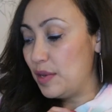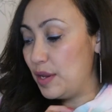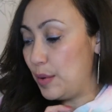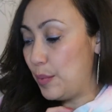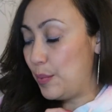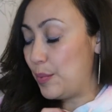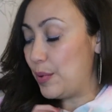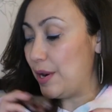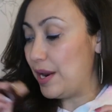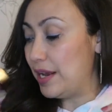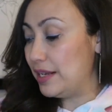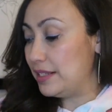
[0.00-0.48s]
a
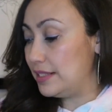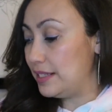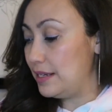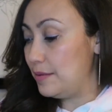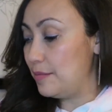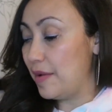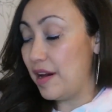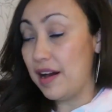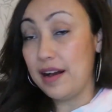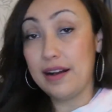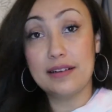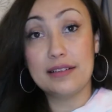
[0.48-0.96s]
pricey
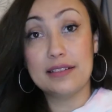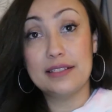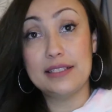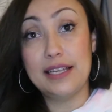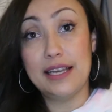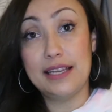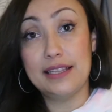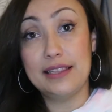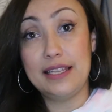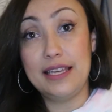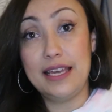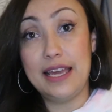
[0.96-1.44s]
box
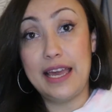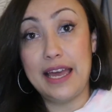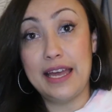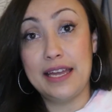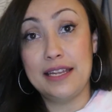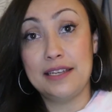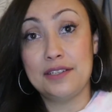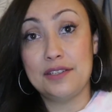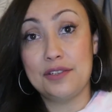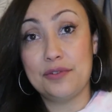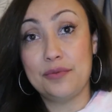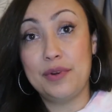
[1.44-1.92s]
at the
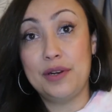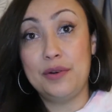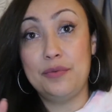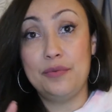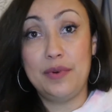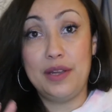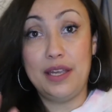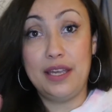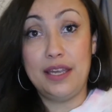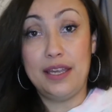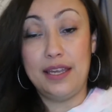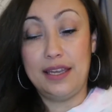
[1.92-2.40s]
end when
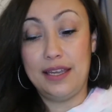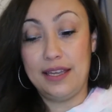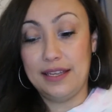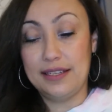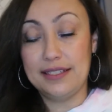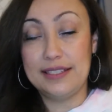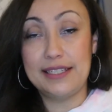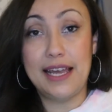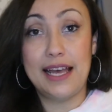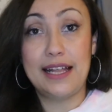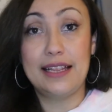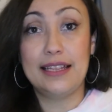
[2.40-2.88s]
we
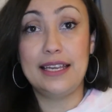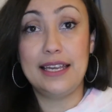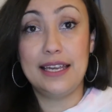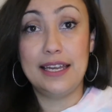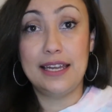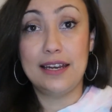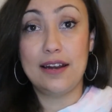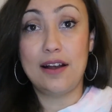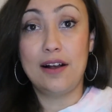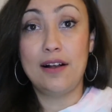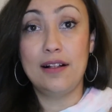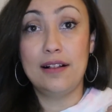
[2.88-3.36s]
tally
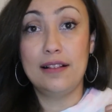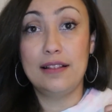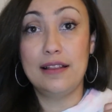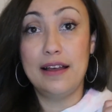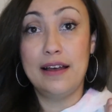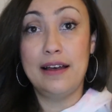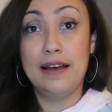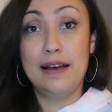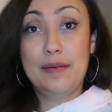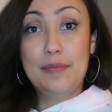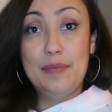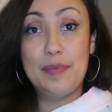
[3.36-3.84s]
it all
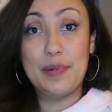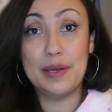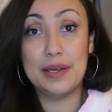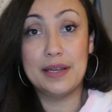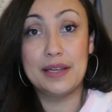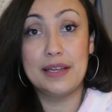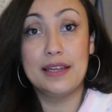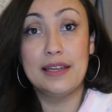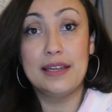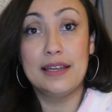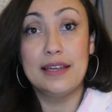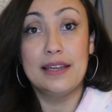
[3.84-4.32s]
up.
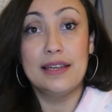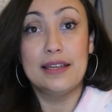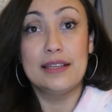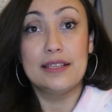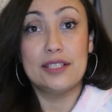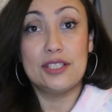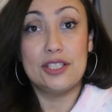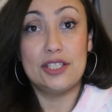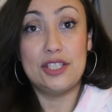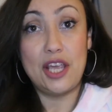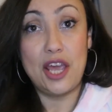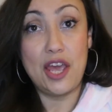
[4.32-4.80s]

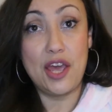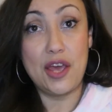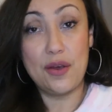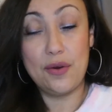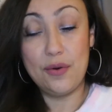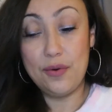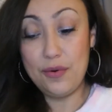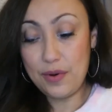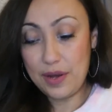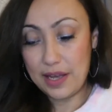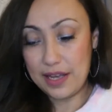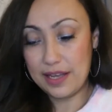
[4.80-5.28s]

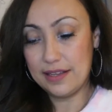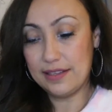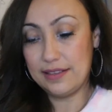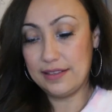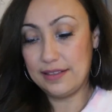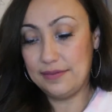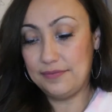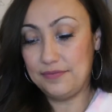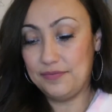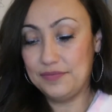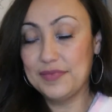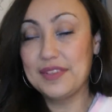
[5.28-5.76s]
So
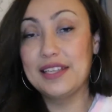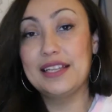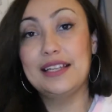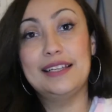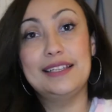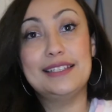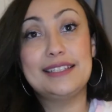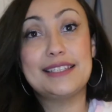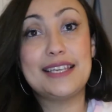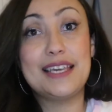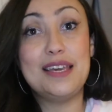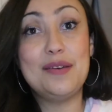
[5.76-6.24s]

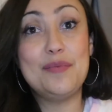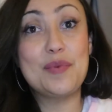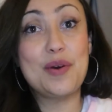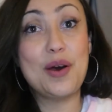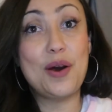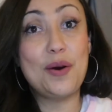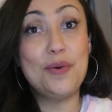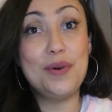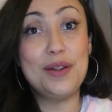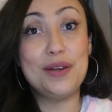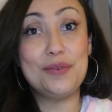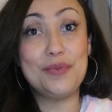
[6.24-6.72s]
let's keep
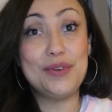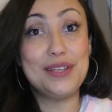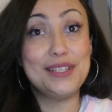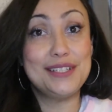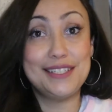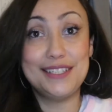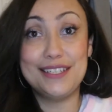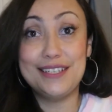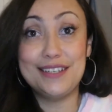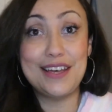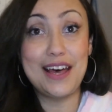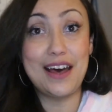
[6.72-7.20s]
going. We
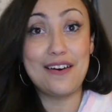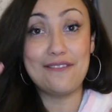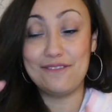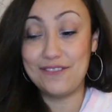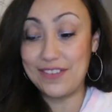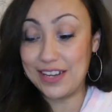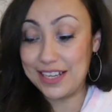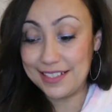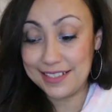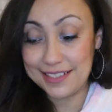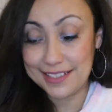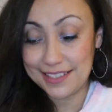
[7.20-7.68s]
still got
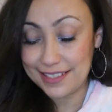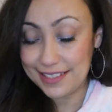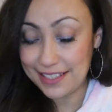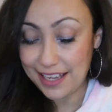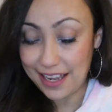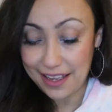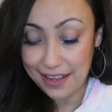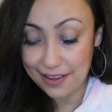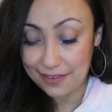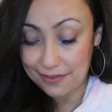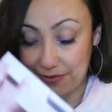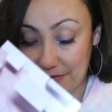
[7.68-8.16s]
fun
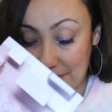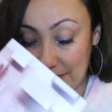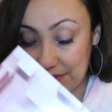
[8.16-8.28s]
stuff.